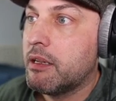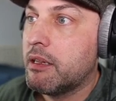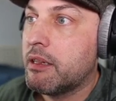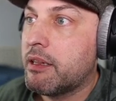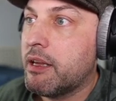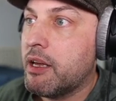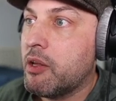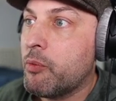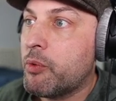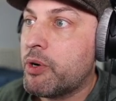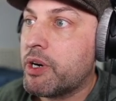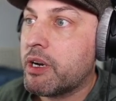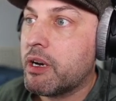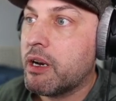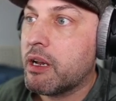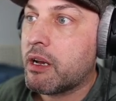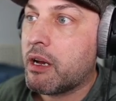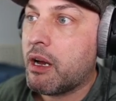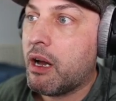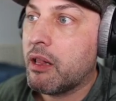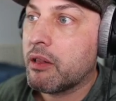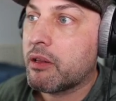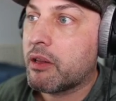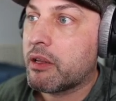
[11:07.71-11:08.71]
then we're going to
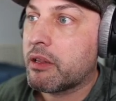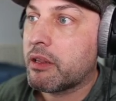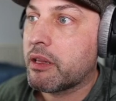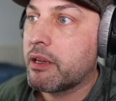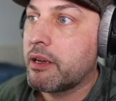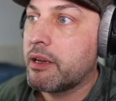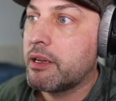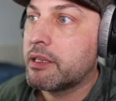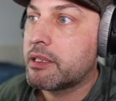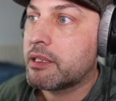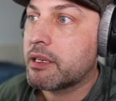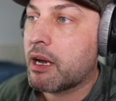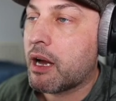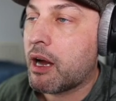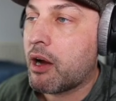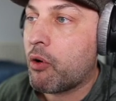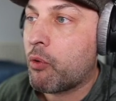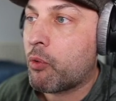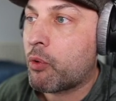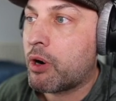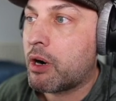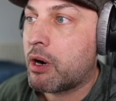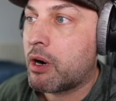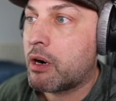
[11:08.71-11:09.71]
calculate
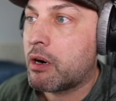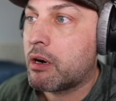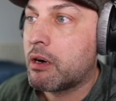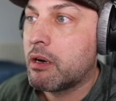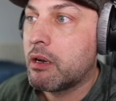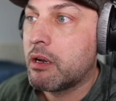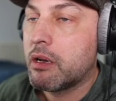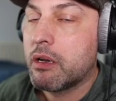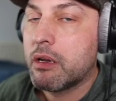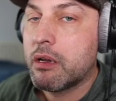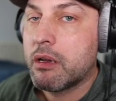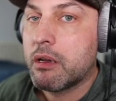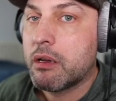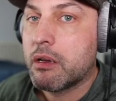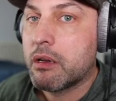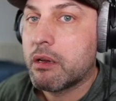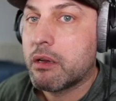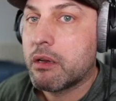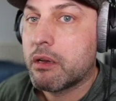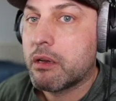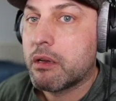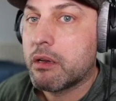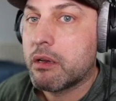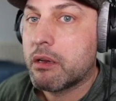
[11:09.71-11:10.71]
our
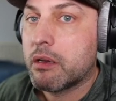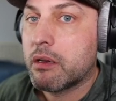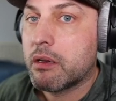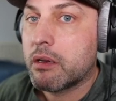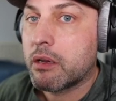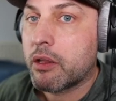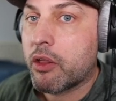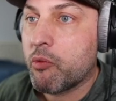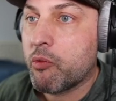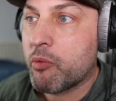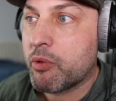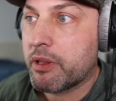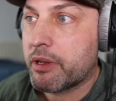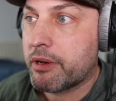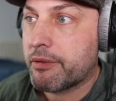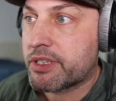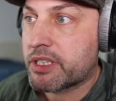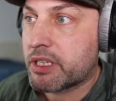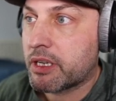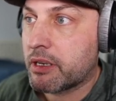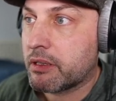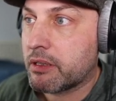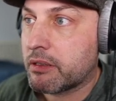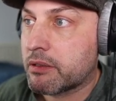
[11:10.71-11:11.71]
cumulative
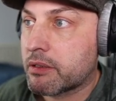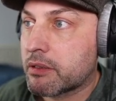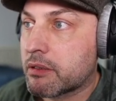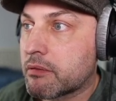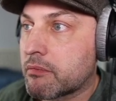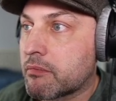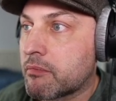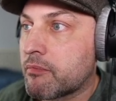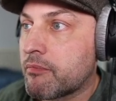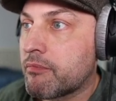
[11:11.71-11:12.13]
sales.